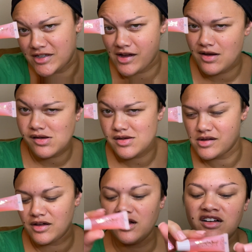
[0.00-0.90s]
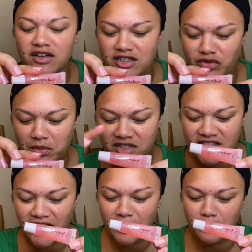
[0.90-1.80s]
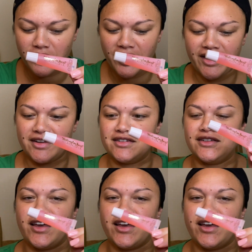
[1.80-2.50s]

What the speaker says: Oh, it's from the same brand